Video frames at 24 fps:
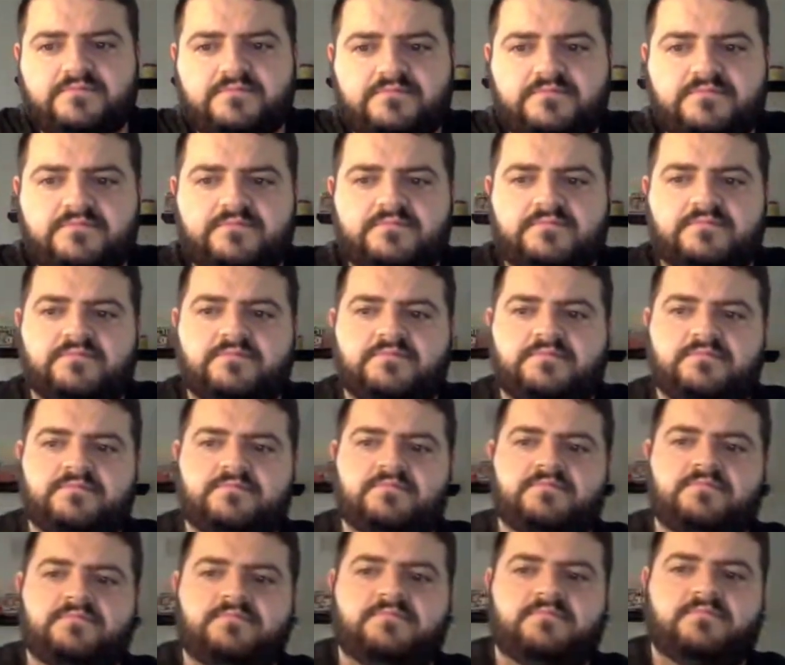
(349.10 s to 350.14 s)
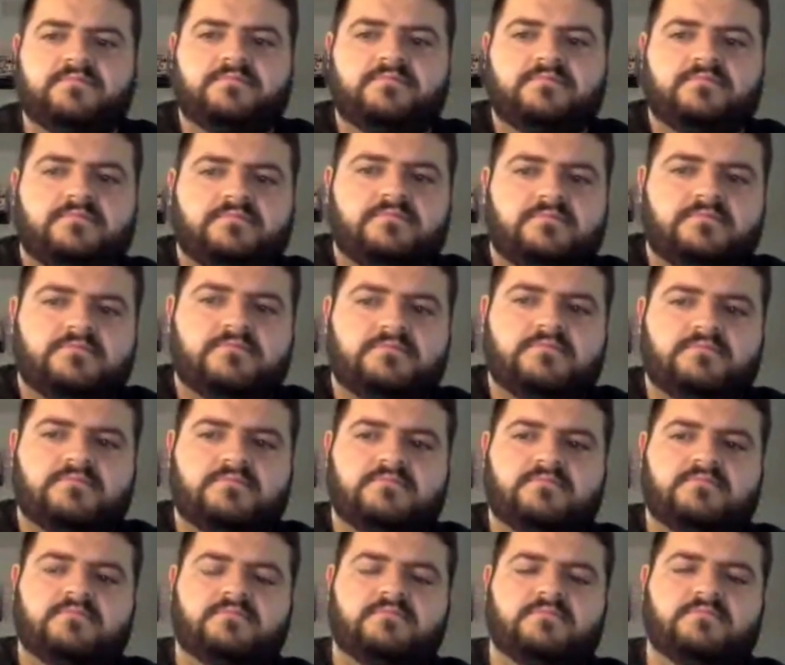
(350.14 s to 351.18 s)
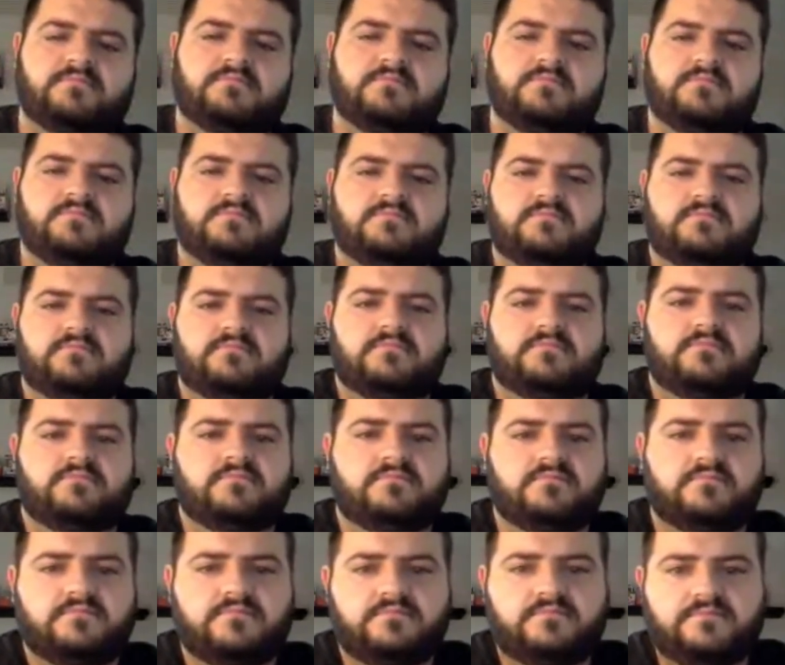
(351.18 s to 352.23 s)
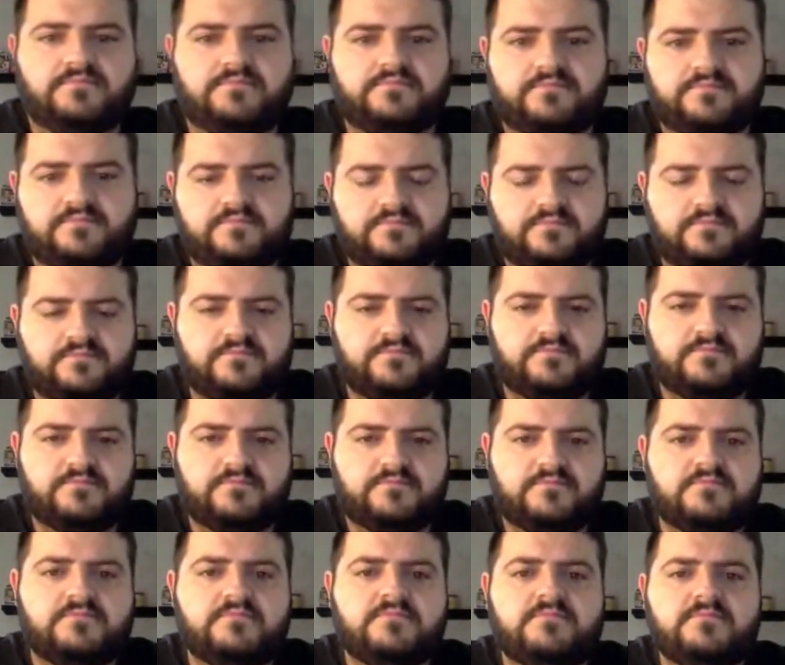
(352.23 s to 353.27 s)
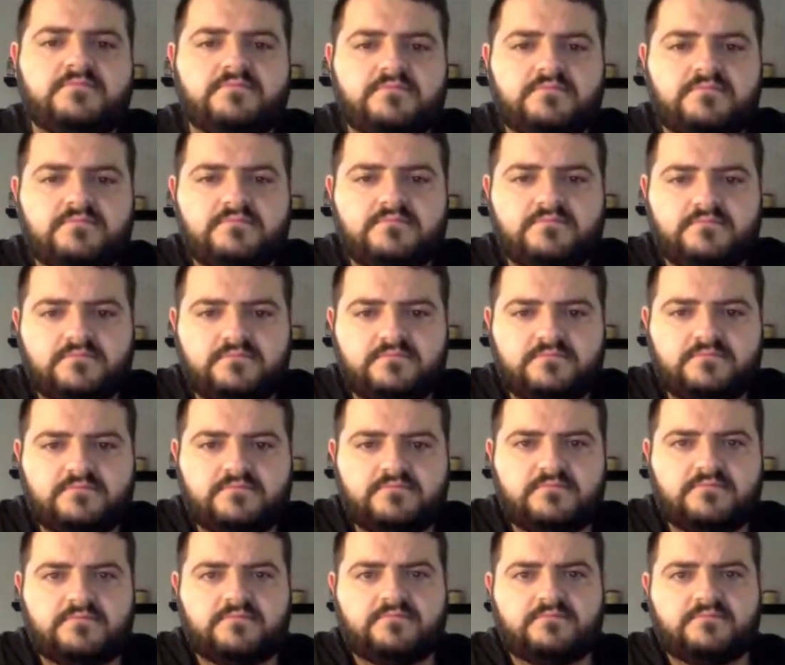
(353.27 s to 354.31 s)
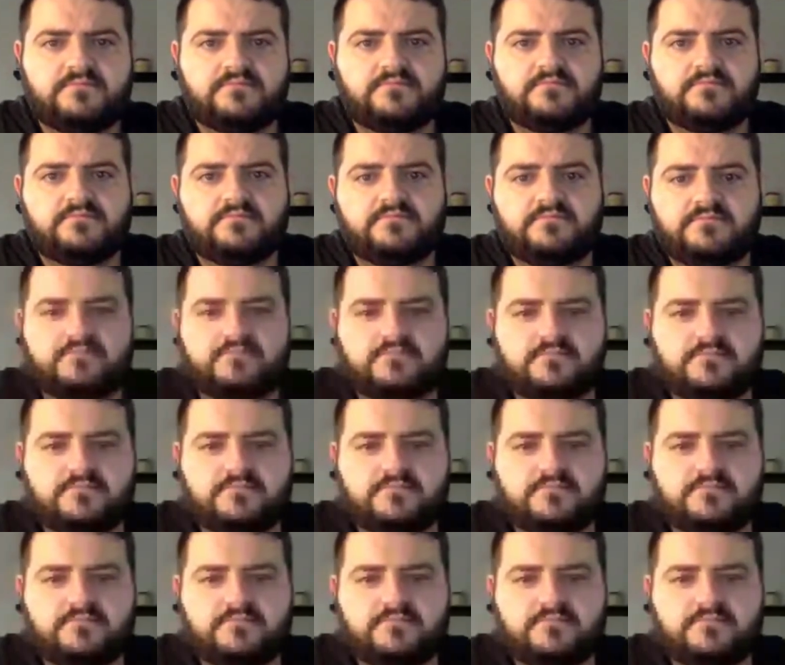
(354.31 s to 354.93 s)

(not speaking)